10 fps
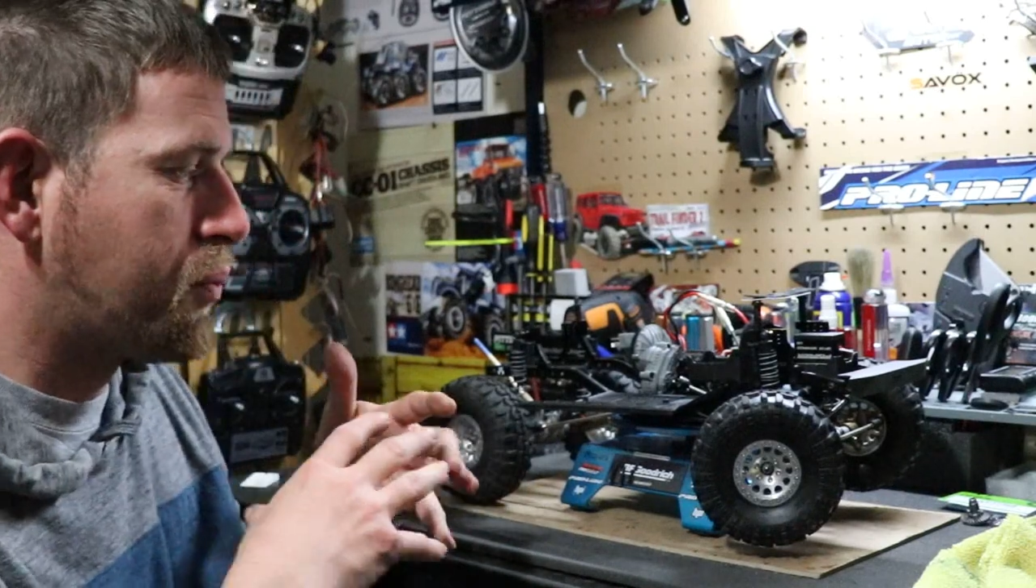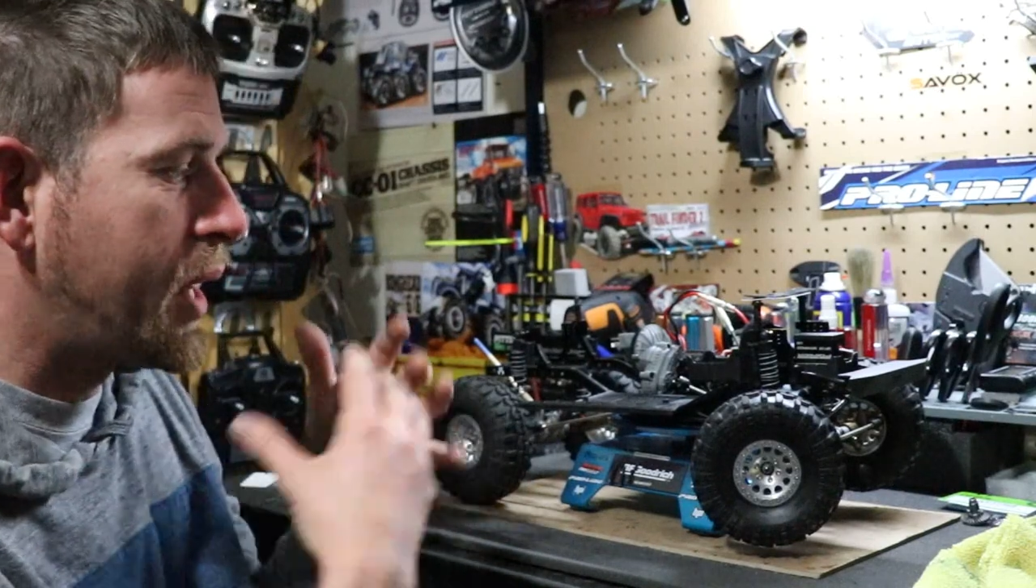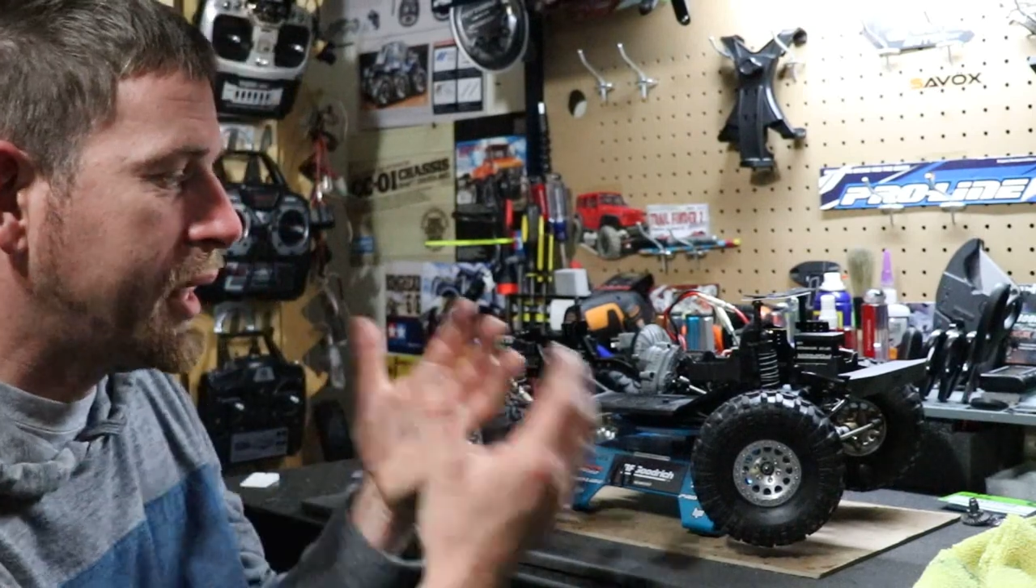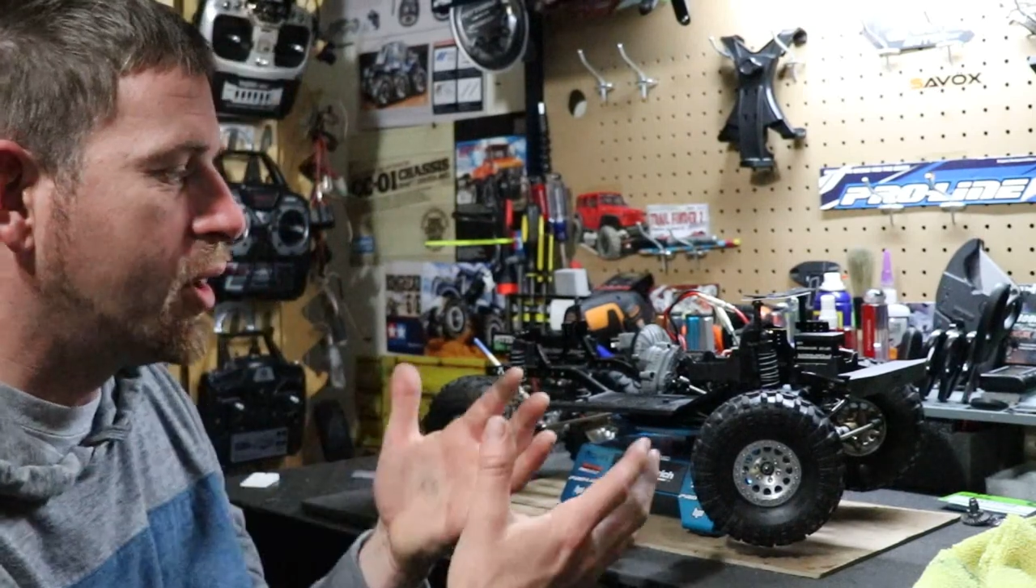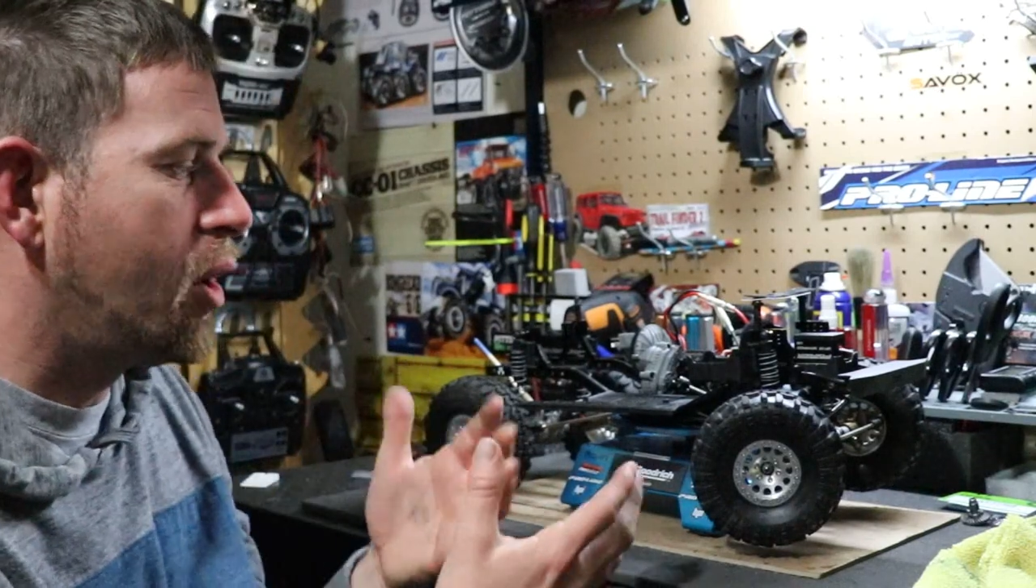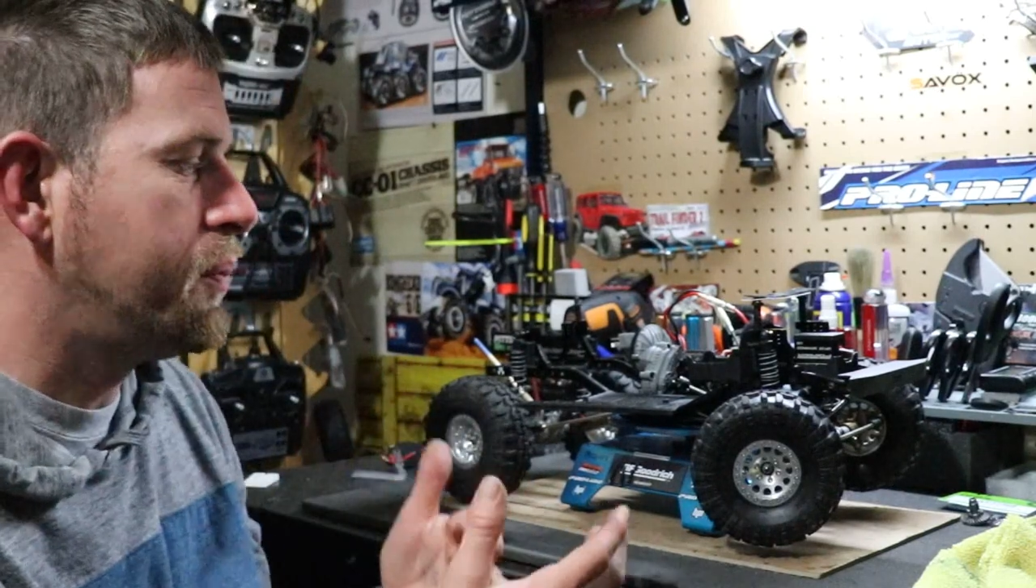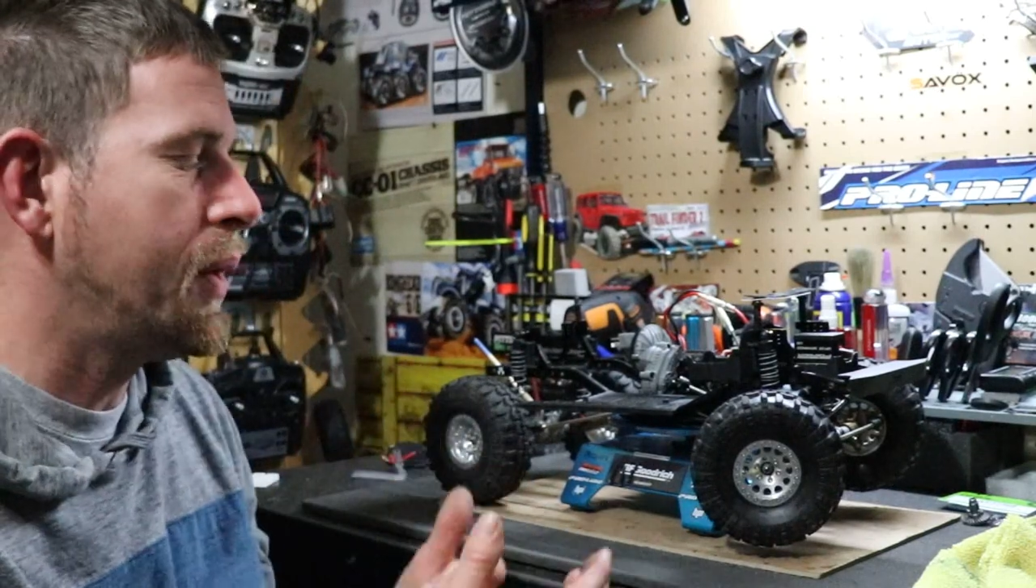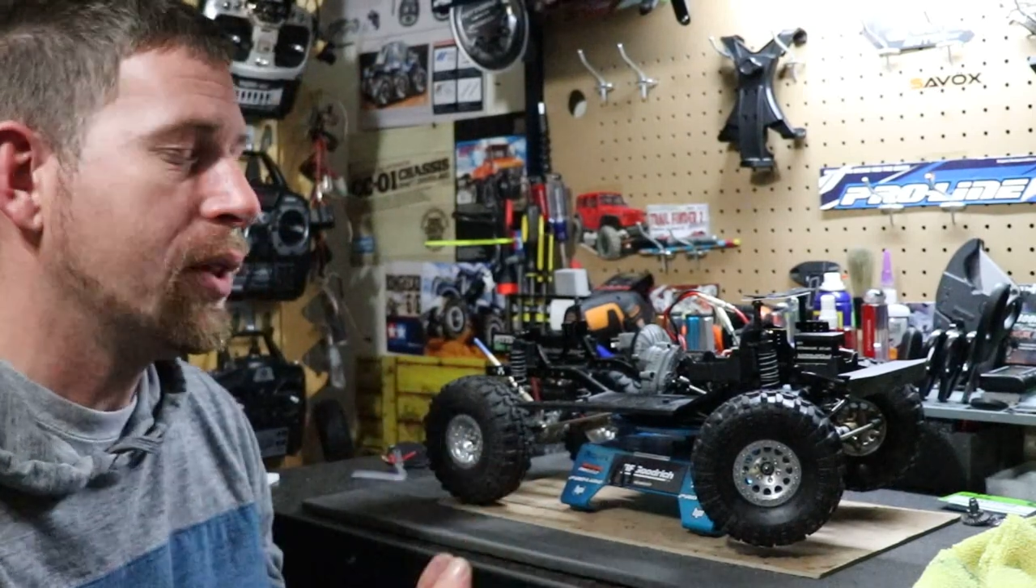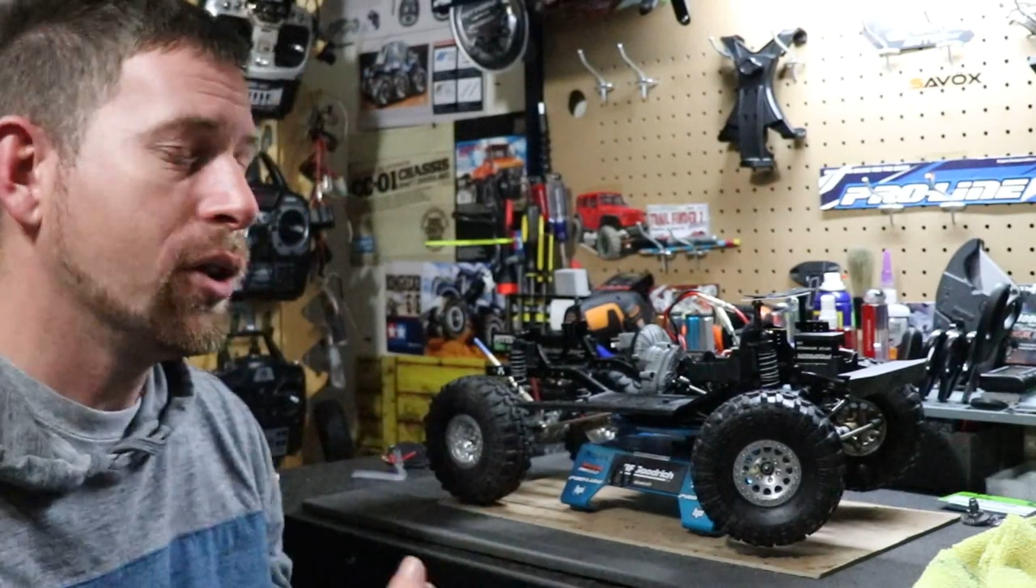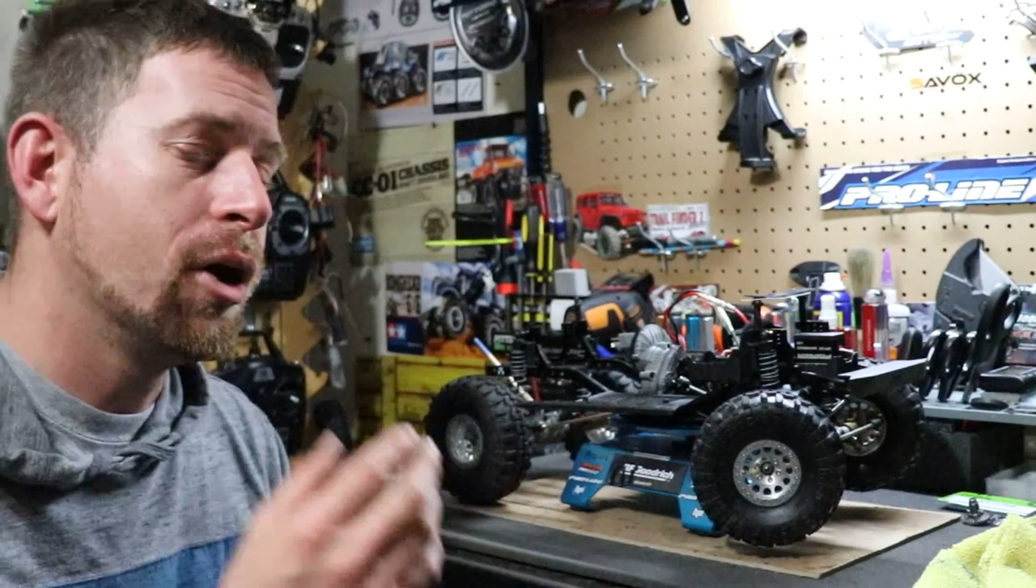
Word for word: break it open,